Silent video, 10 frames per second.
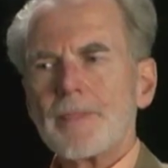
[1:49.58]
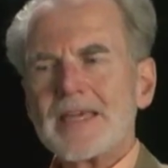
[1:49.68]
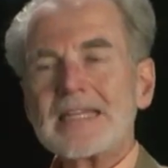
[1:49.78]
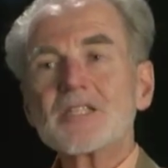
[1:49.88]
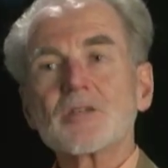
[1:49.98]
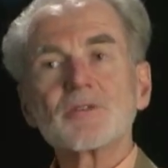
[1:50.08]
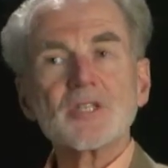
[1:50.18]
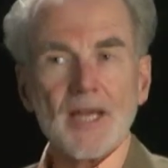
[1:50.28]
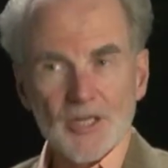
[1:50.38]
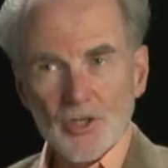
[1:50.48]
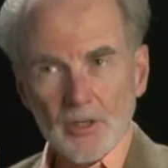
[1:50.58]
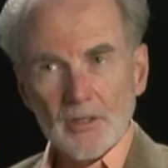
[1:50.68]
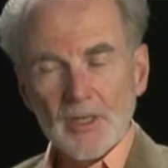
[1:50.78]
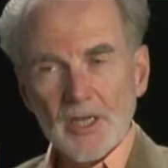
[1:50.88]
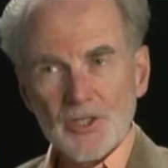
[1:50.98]

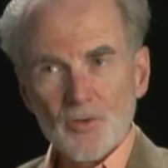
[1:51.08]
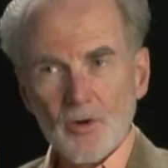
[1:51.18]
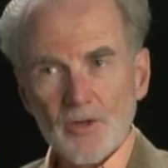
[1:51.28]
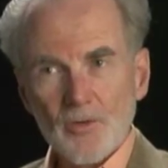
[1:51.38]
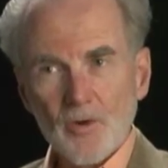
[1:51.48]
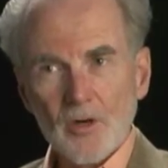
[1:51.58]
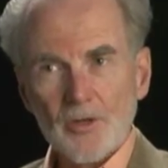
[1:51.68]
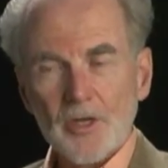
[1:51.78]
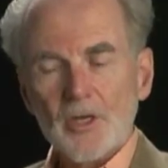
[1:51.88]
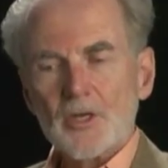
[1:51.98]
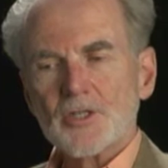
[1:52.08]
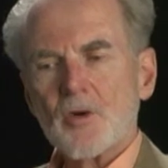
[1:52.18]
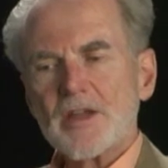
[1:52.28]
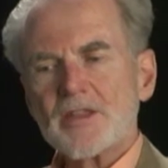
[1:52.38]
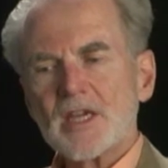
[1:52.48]
insubstantial elsewhere in the world.
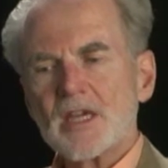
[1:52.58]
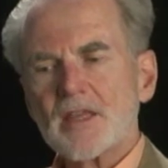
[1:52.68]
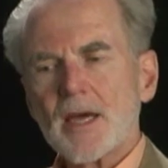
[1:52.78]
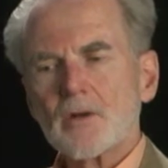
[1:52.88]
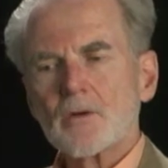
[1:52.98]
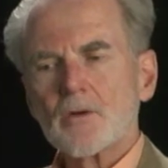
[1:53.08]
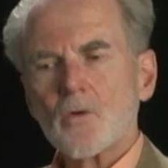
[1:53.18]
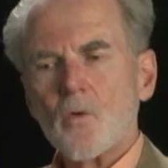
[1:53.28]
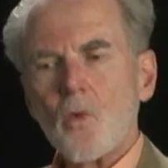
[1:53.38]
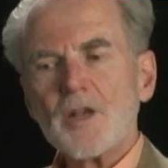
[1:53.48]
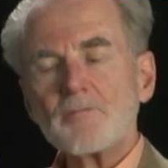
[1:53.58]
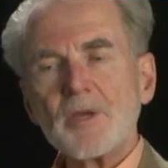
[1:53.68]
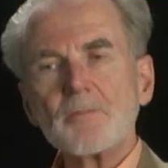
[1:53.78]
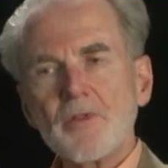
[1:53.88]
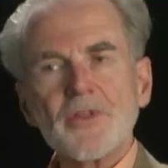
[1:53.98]
So I think that what
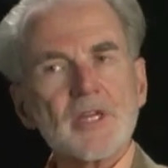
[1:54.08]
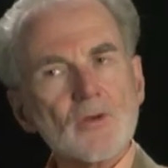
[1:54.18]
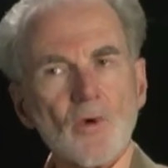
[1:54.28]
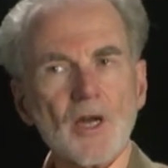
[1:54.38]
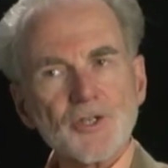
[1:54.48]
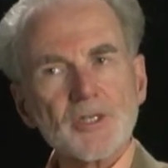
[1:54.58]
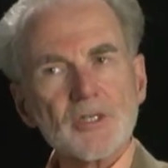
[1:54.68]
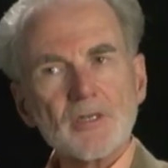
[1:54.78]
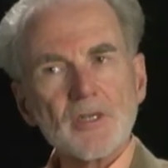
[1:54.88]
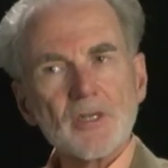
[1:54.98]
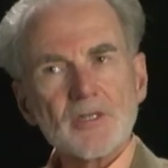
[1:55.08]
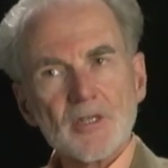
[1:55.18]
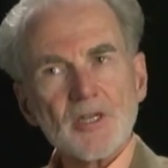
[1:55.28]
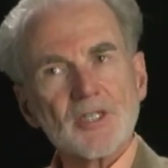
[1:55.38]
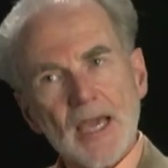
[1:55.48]
people think in Washington
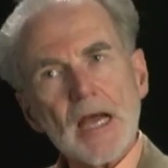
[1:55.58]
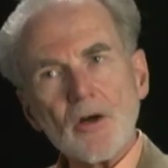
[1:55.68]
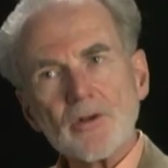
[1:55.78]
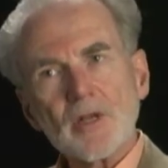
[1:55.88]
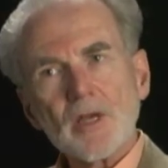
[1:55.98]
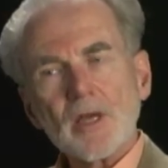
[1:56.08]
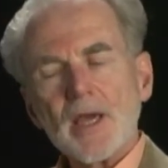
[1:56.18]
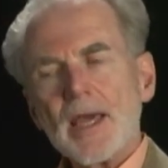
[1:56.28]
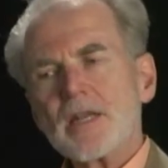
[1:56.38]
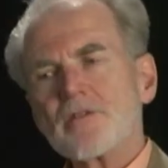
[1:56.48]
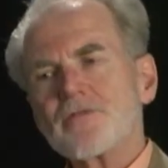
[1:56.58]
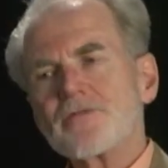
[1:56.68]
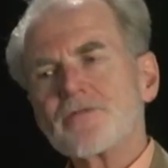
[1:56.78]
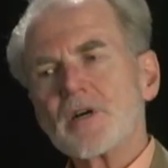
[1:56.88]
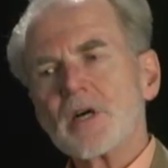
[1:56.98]
does count. And
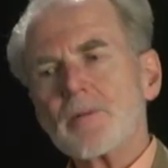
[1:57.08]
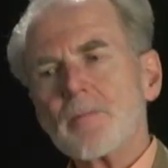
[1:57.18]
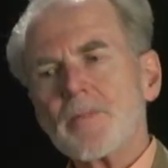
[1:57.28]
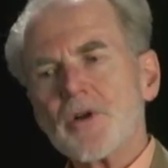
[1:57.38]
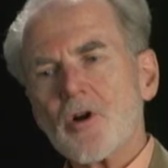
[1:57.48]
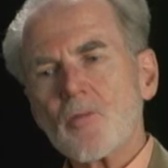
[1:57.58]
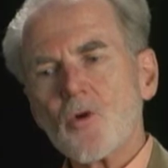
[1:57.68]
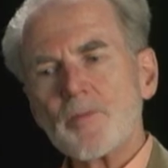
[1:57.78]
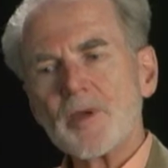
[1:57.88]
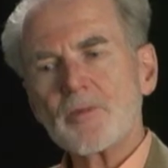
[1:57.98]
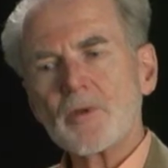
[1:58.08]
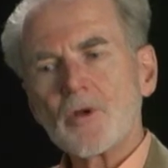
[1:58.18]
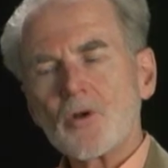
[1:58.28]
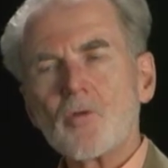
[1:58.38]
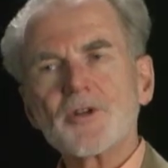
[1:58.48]
if there are more people
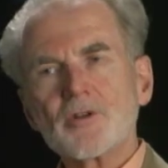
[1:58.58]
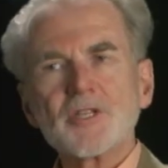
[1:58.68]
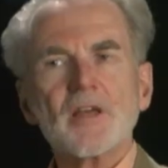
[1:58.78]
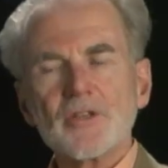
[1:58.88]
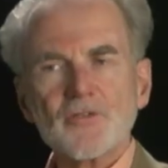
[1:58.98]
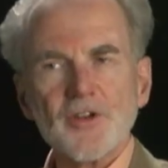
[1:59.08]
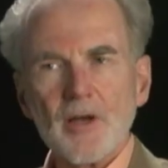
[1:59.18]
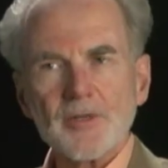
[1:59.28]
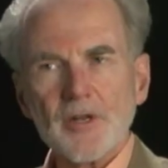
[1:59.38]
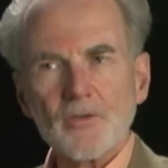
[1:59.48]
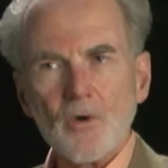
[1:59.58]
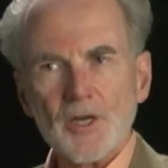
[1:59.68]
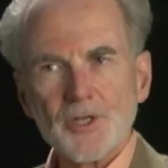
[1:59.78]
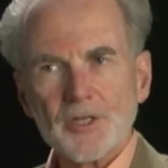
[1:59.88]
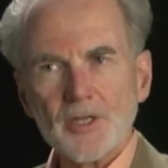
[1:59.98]
who understand this phenomenon in
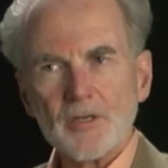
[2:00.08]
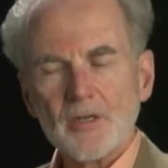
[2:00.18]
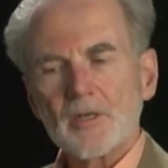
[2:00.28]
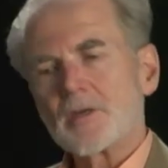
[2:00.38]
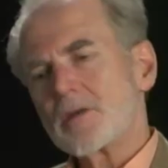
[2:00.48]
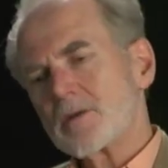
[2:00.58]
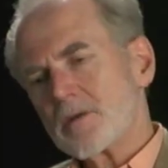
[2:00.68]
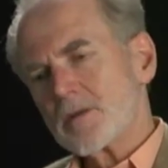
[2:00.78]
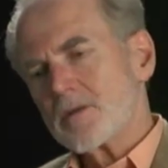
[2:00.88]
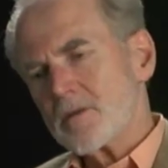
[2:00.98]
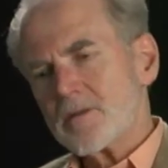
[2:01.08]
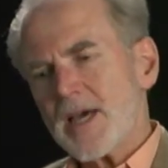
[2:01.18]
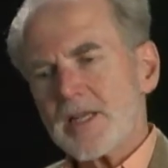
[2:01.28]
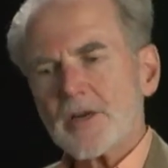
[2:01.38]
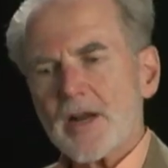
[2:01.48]
Washington,
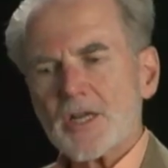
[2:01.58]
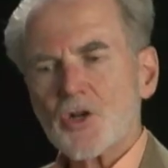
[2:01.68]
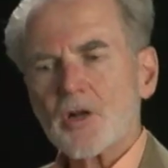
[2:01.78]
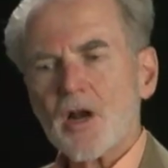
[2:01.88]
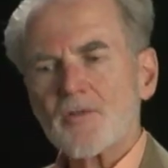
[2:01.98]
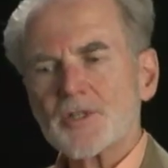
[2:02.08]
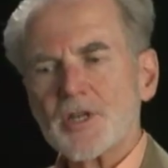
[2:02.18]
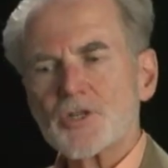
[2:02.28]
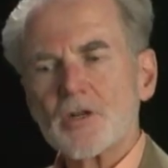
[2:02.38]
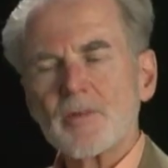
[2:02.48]
that international conversation